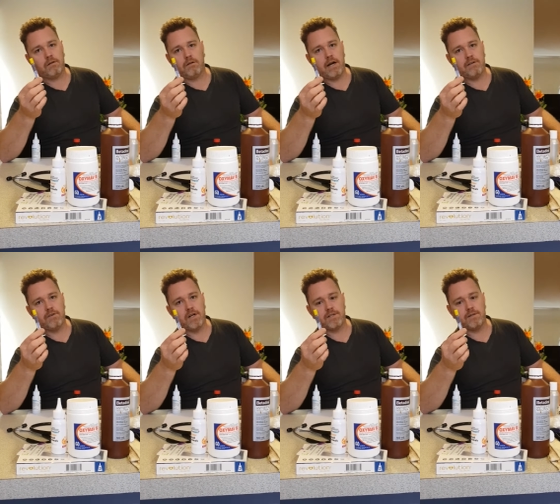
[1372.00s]
grain of
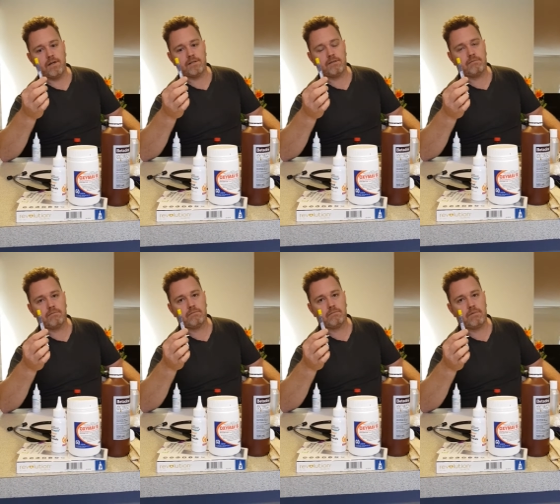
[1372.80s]
rice size.
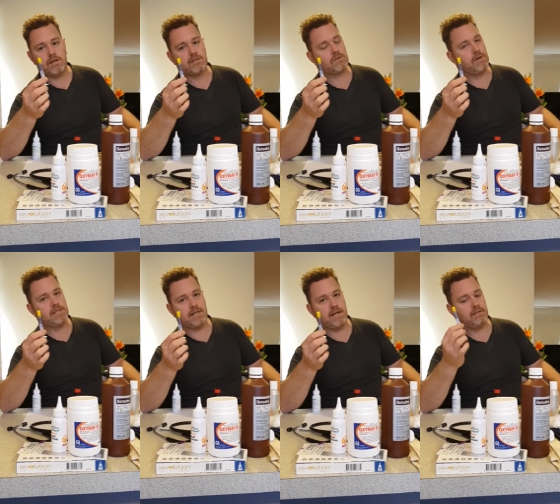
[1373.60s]
You just
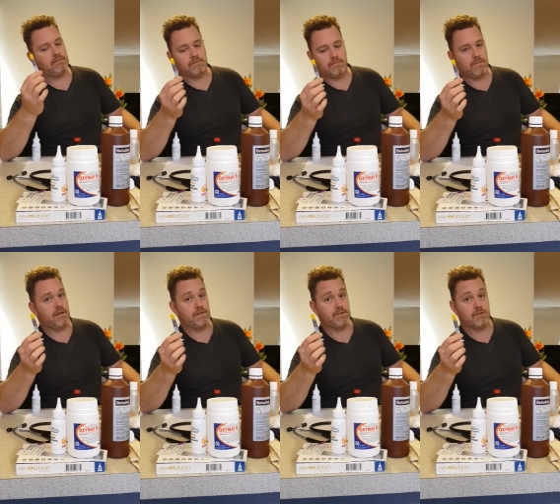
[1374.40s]
squeeze it out and
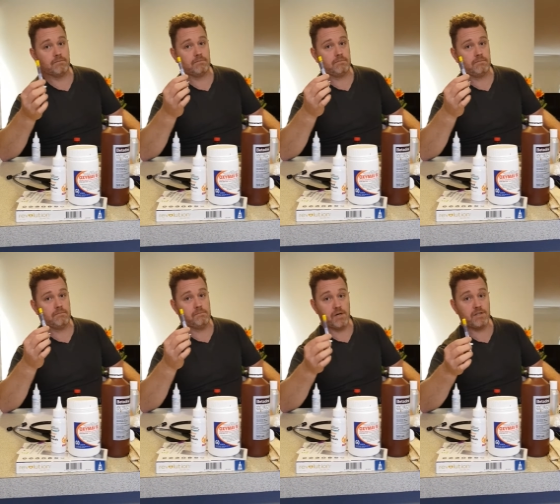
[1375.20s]
give it to them.
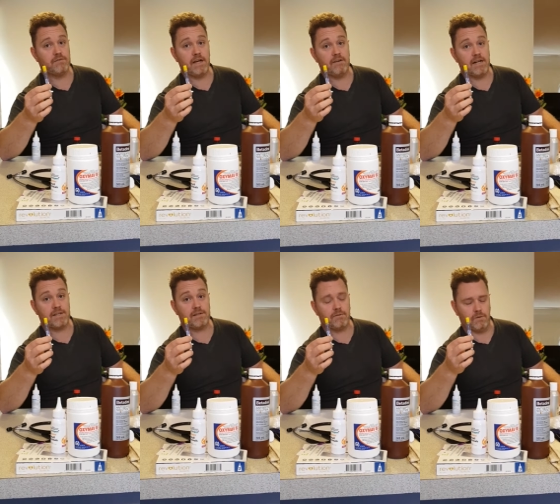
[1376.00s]
Most of our
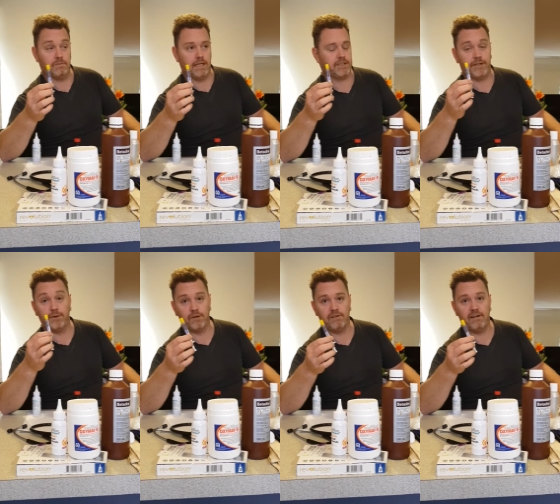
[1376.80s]
rats, well actually
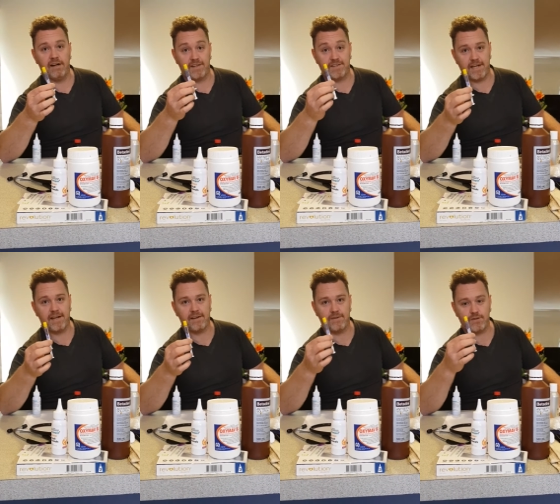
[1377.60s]
all of our rats,
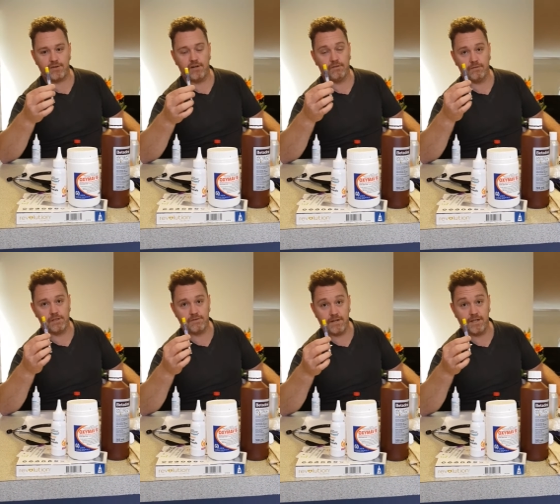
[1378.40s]
take it straight off the
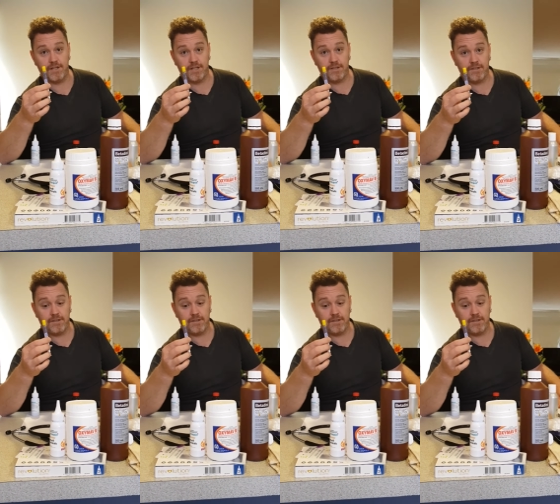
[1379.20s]
syringe.